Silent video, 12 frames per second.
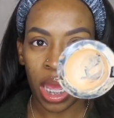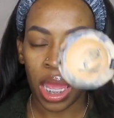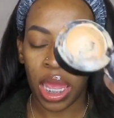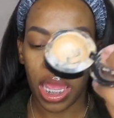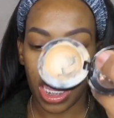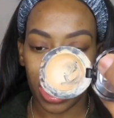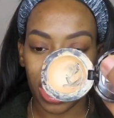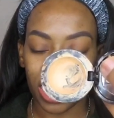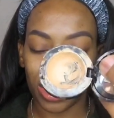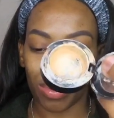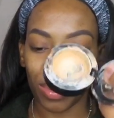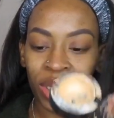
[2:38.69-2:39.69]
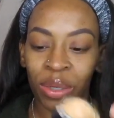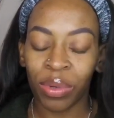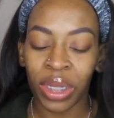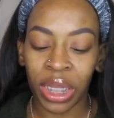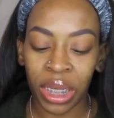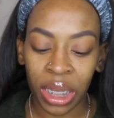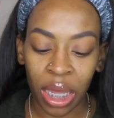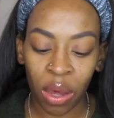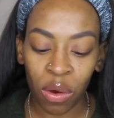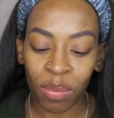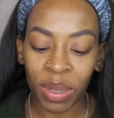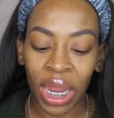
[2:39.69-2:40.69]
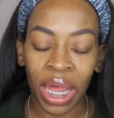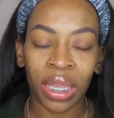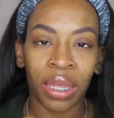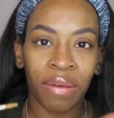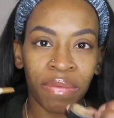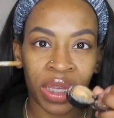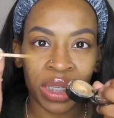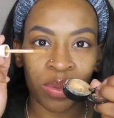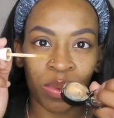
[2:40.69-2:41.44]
and it's really low, but I love this.